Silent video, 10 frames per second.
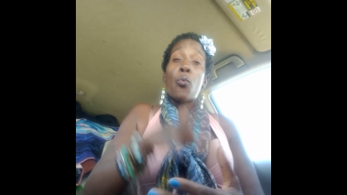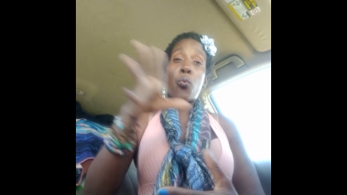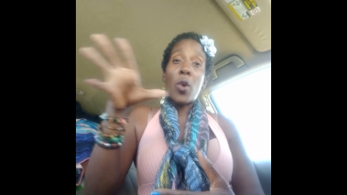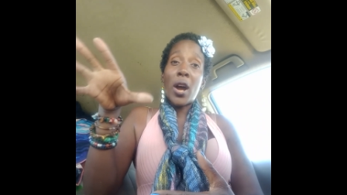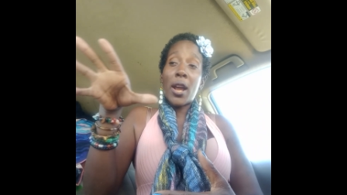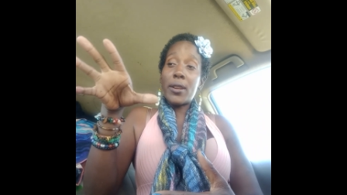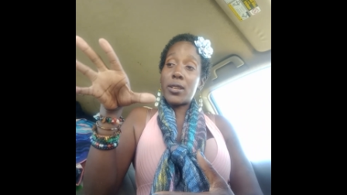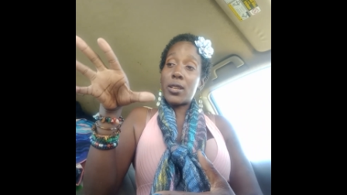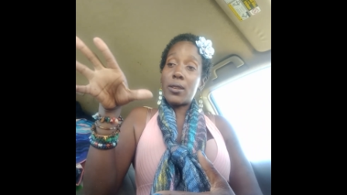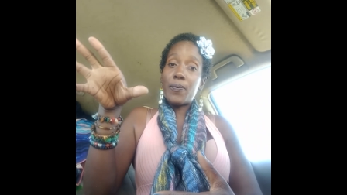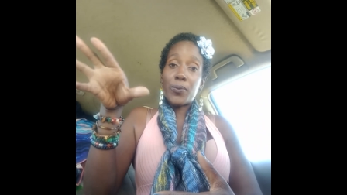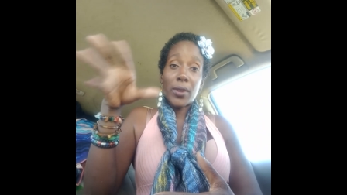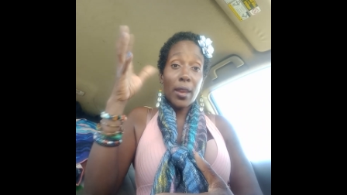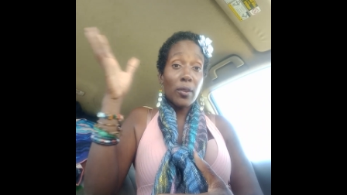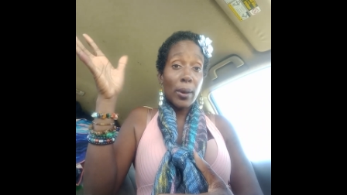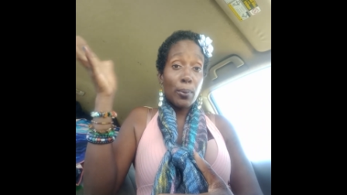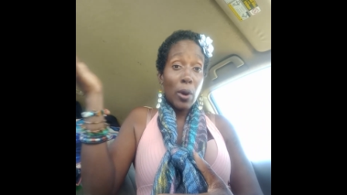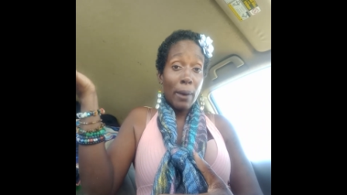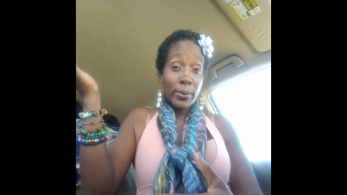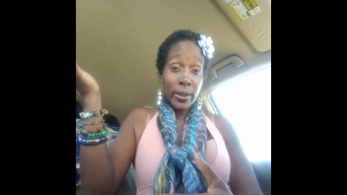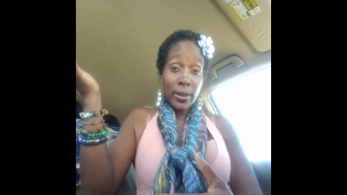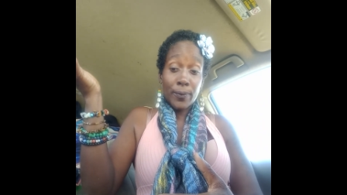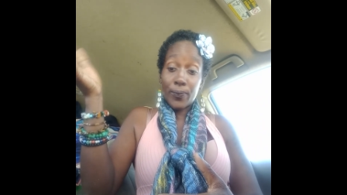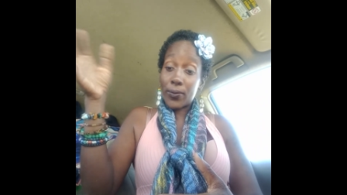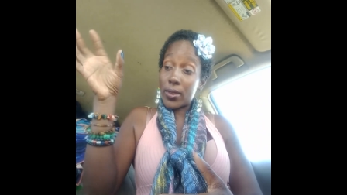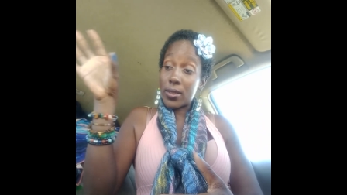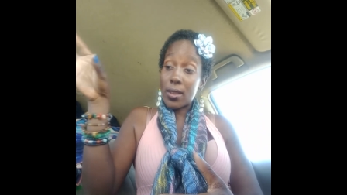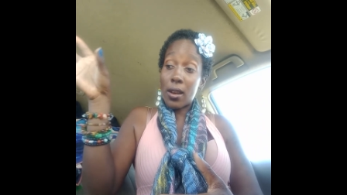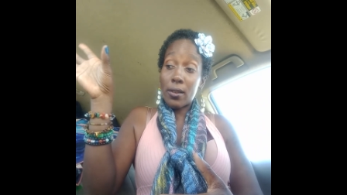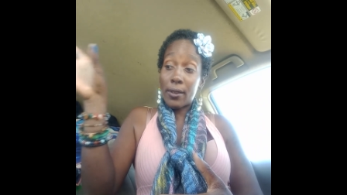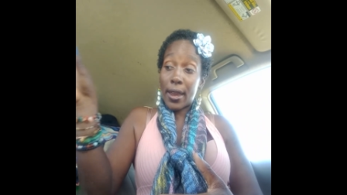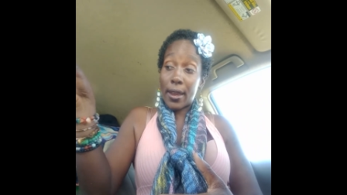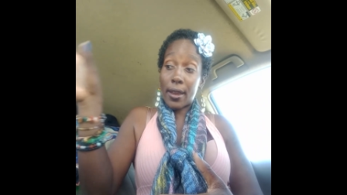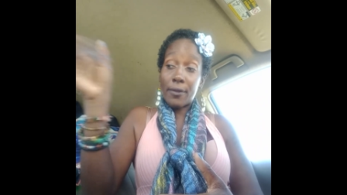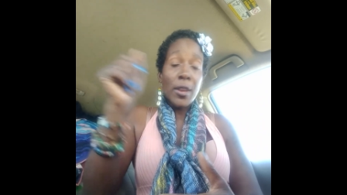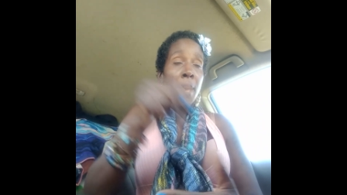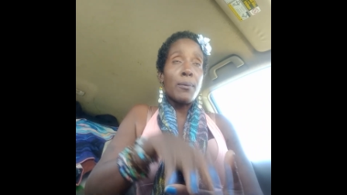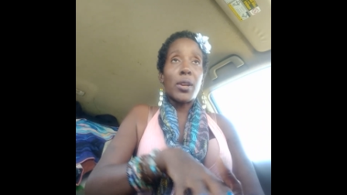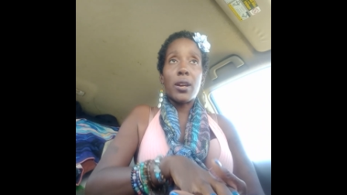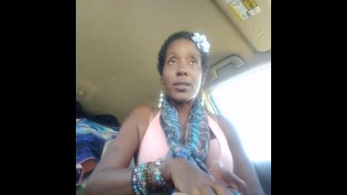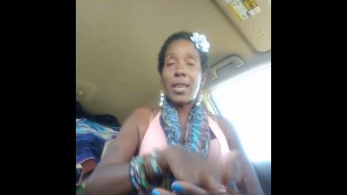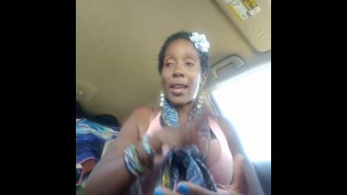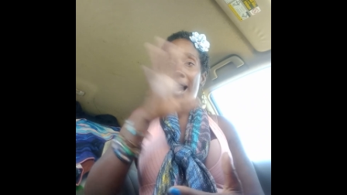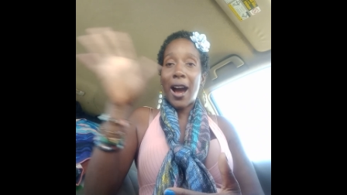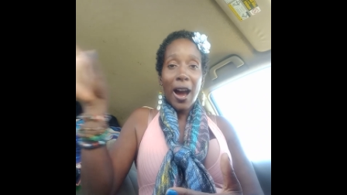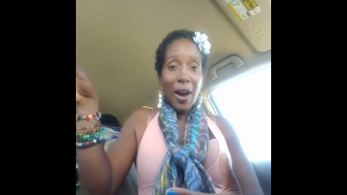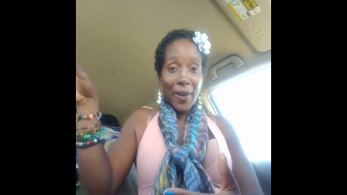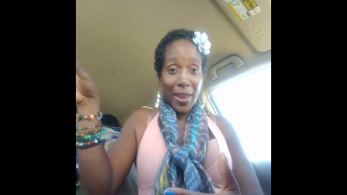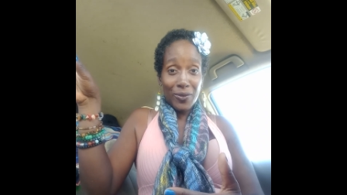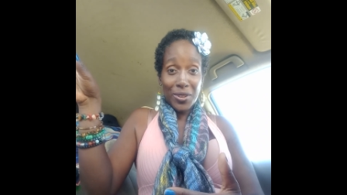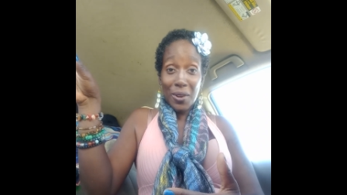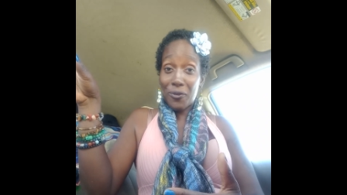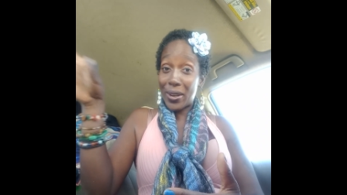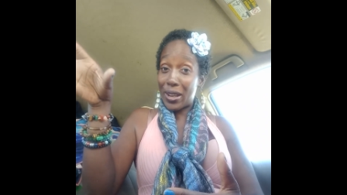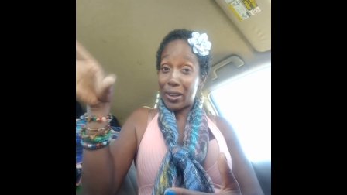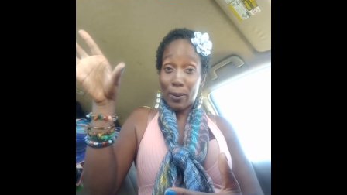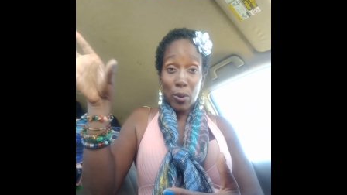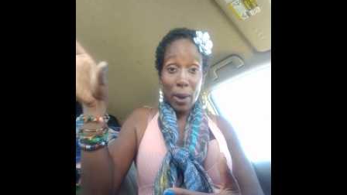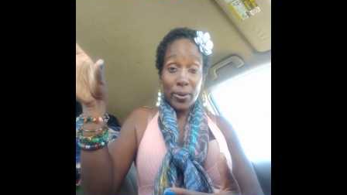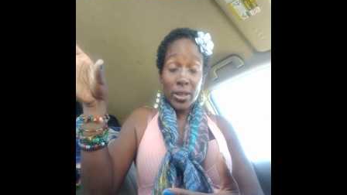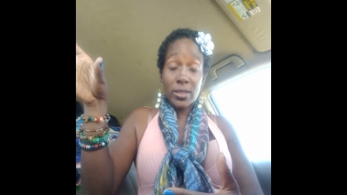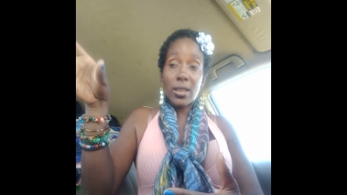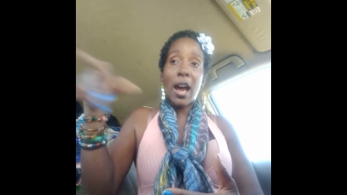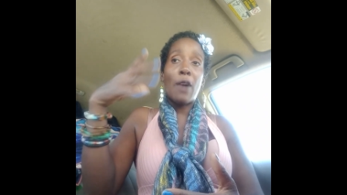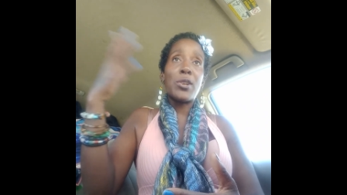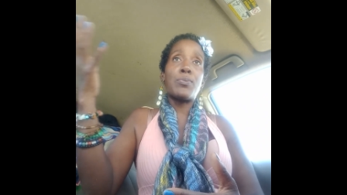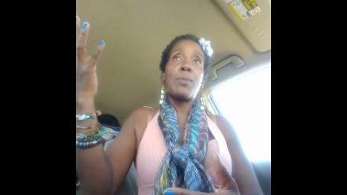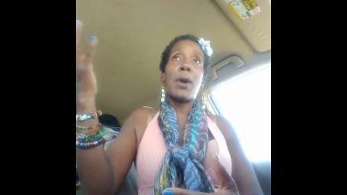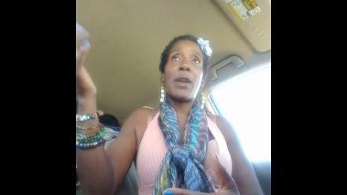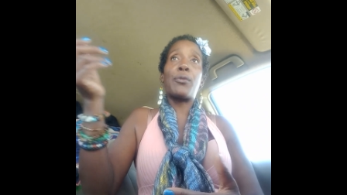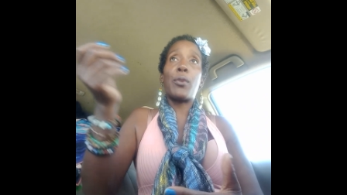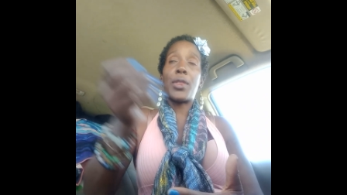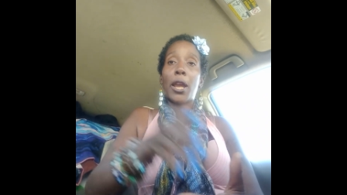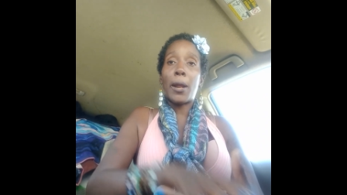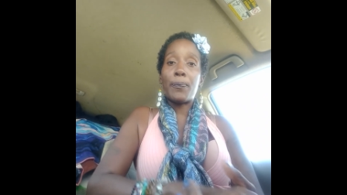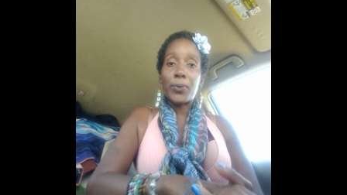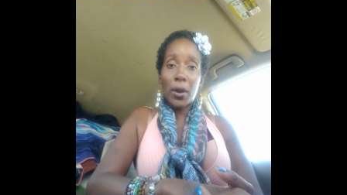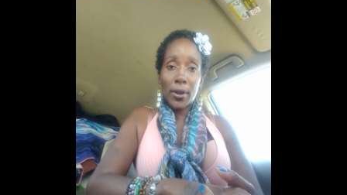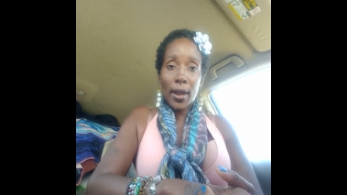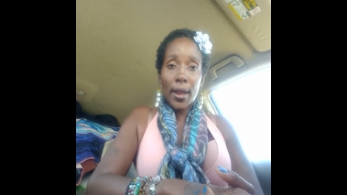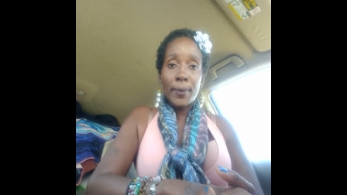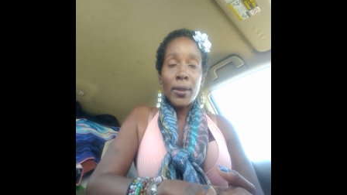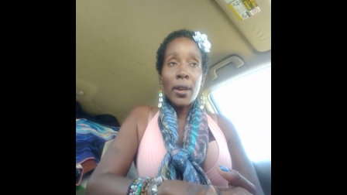what healing property the stone has, because they all have different healing properties. Always be mindful of that. Okay.